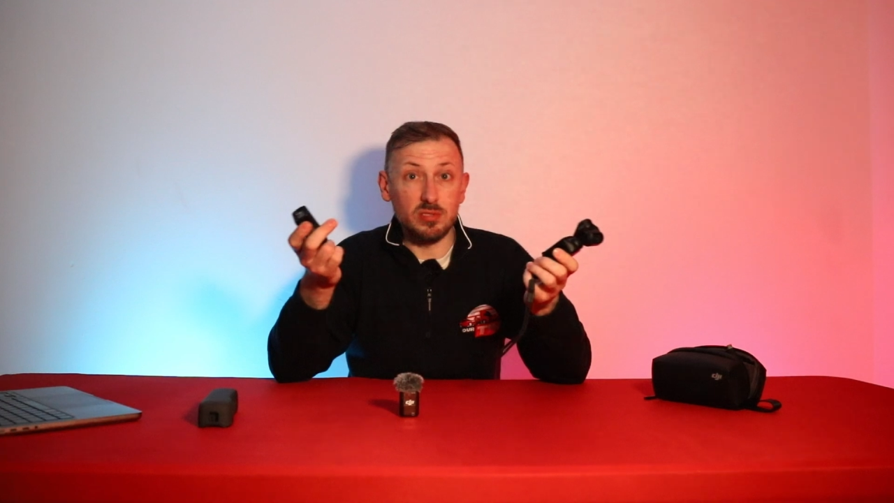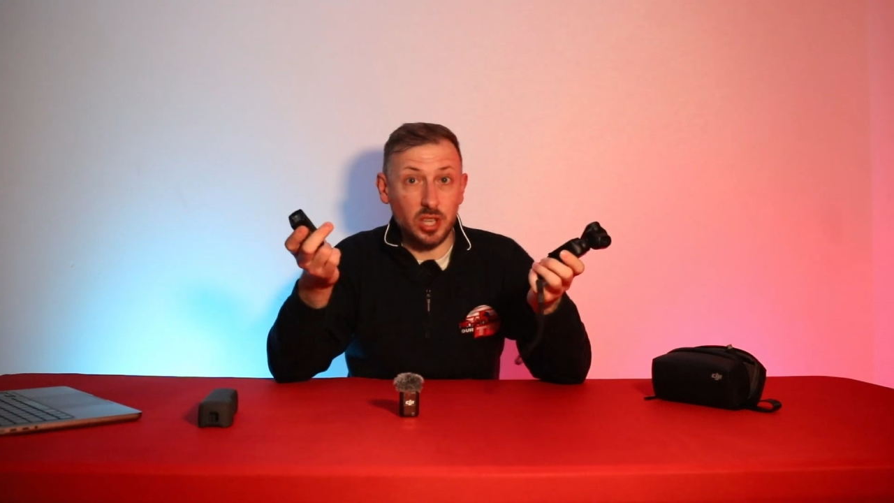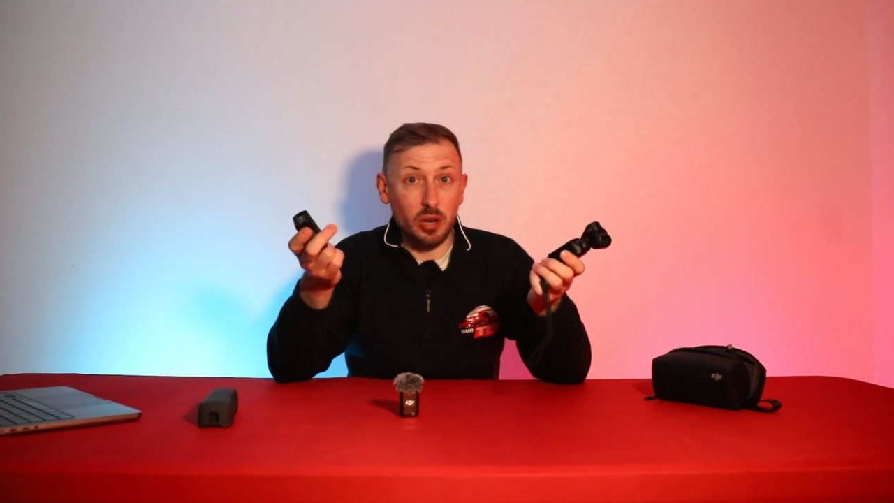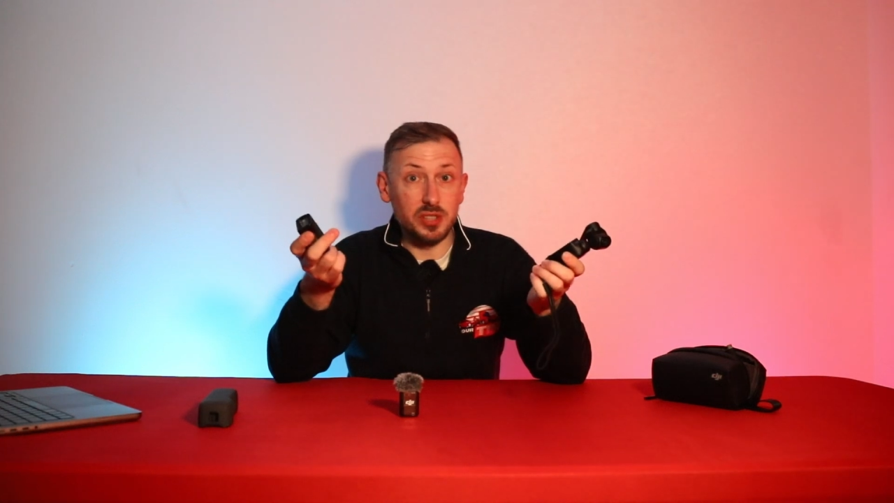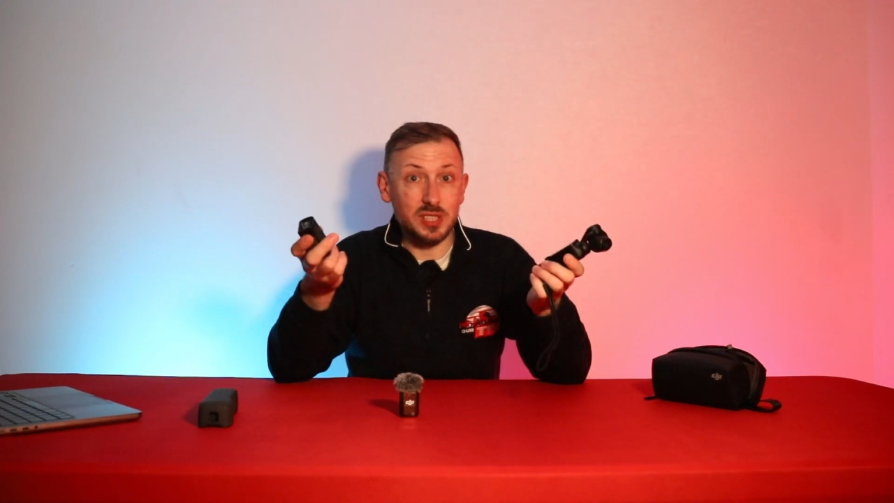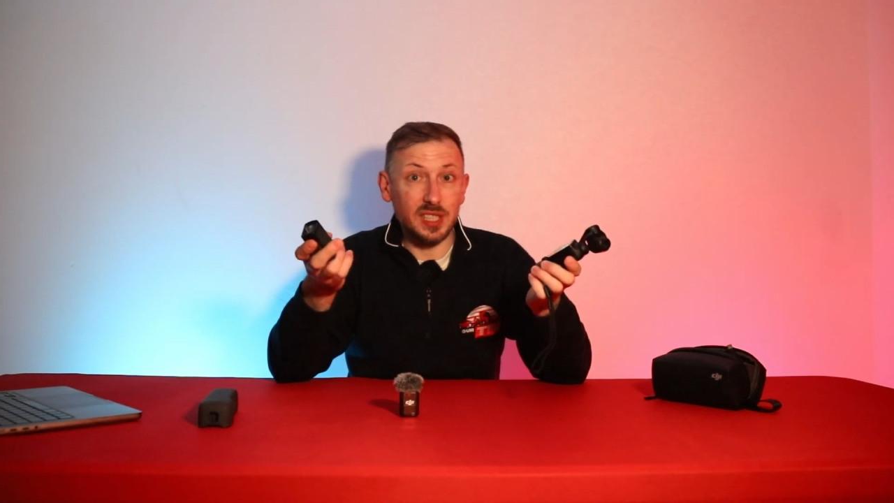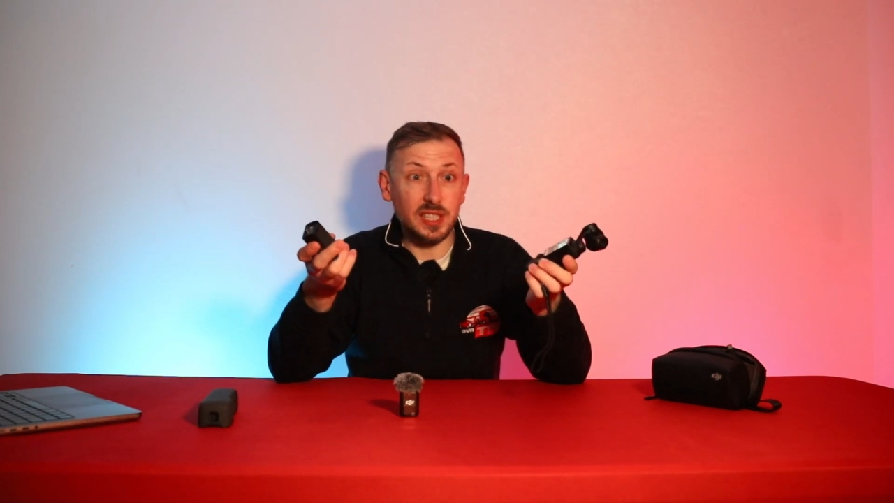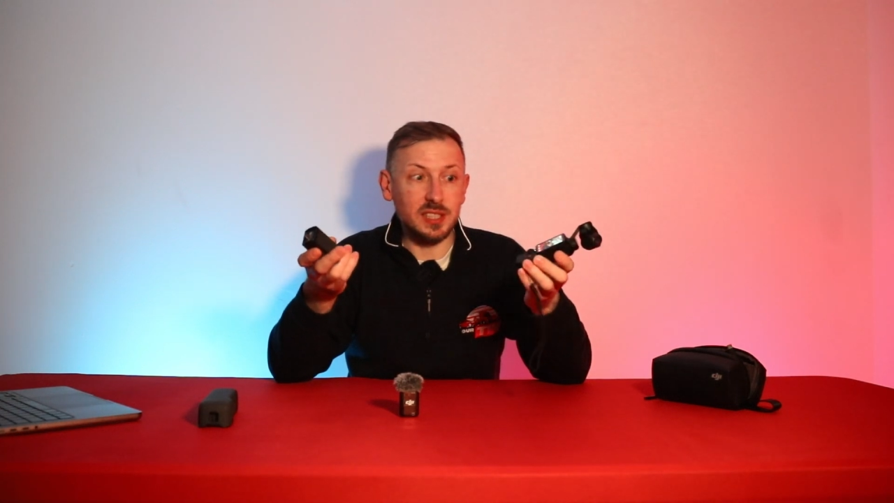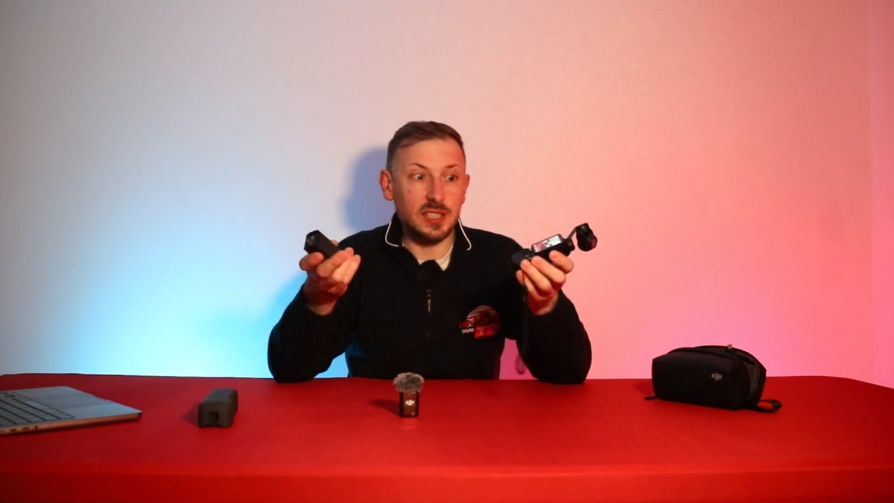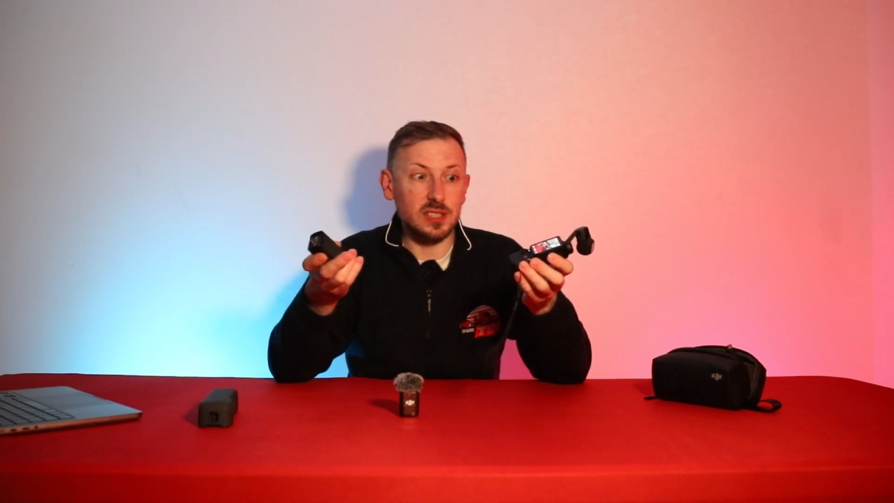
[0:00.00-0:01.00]
going to
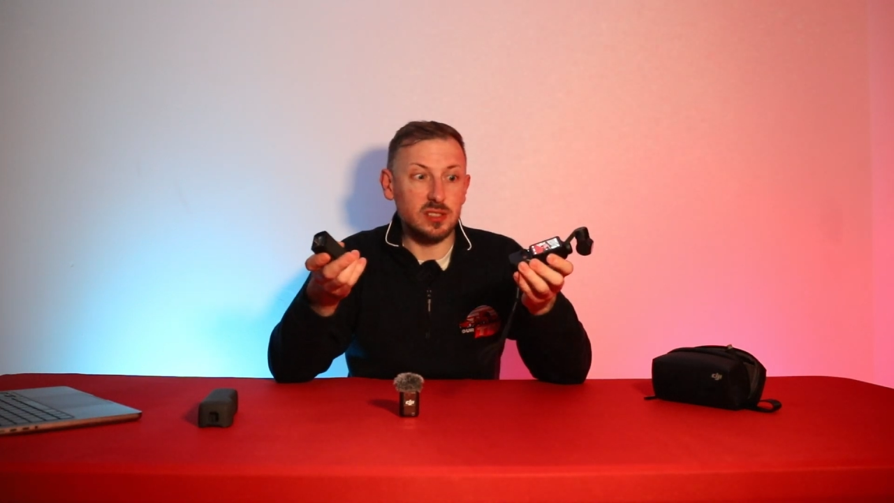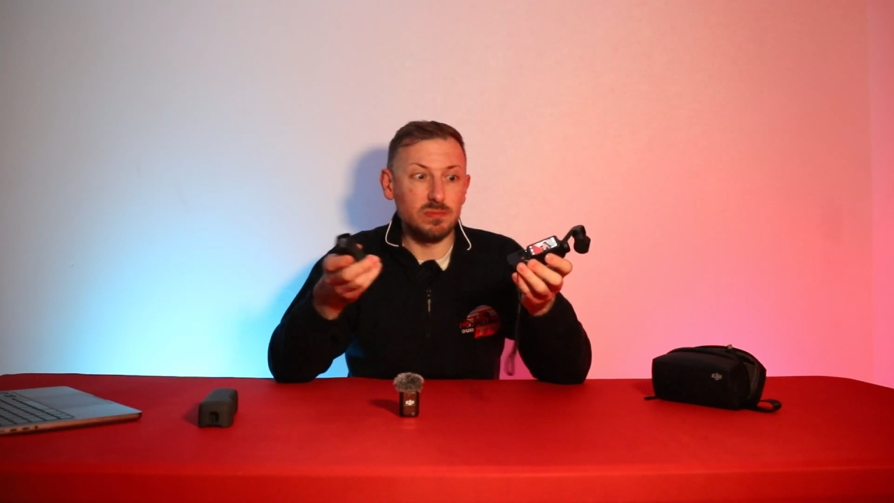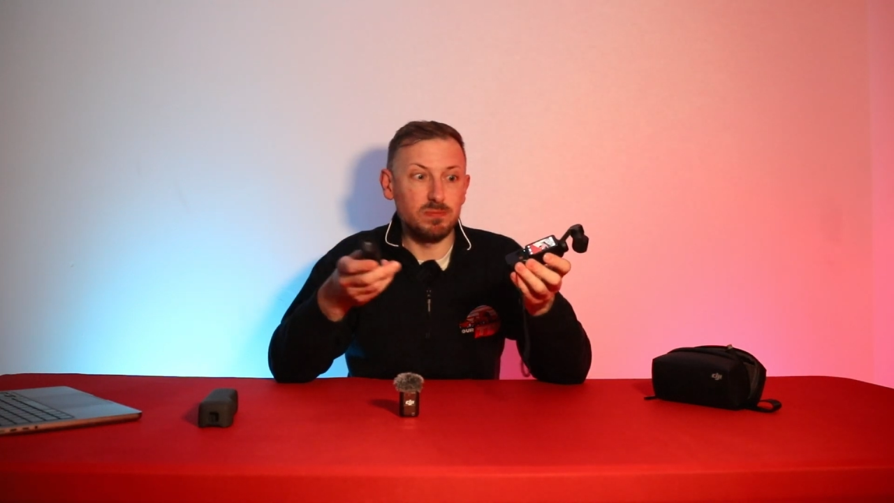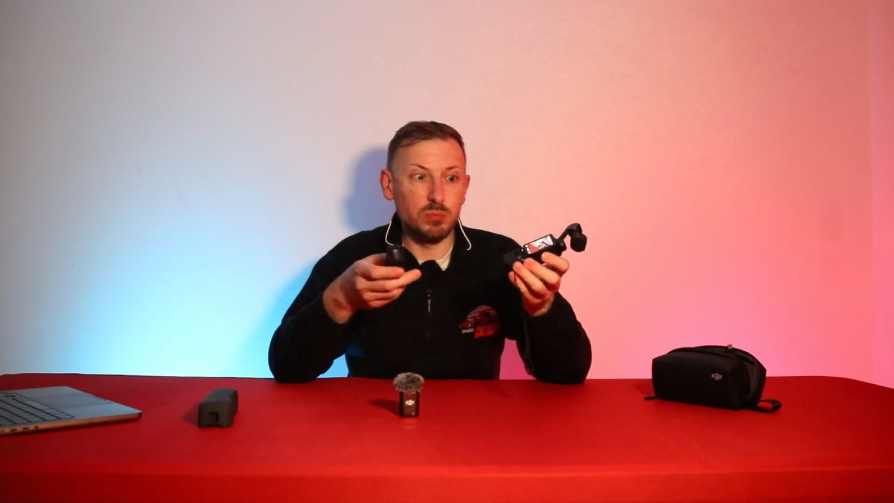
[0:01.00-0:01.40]
need is,